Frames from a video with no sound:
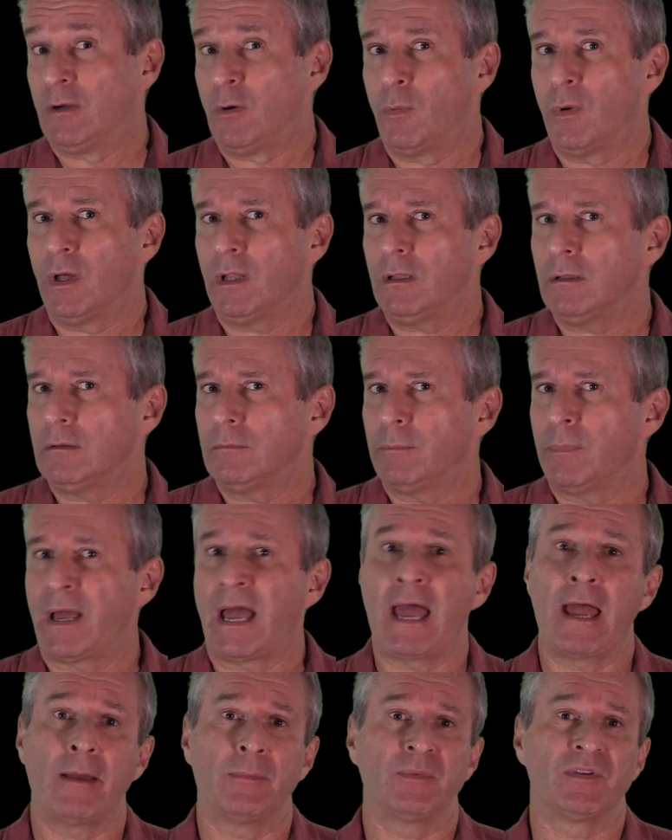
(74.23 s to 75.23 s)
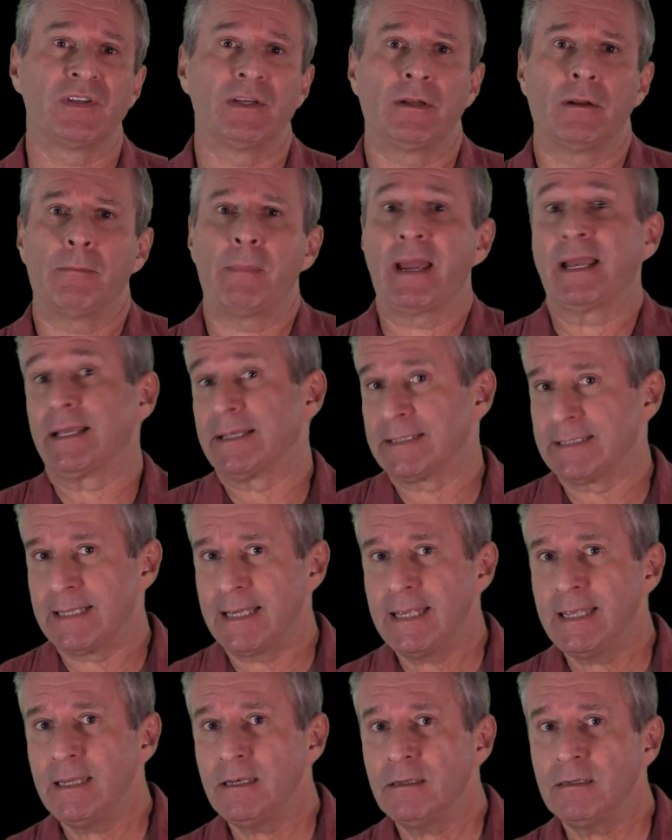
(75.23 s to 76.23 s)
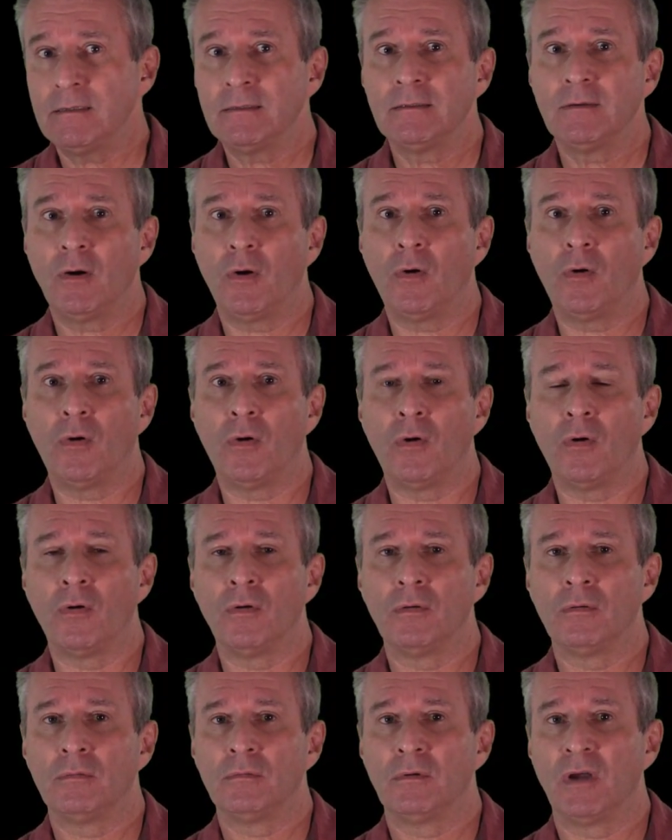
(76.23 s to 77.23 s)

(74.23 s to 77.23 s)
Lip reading: Well, perhaps in a magazine or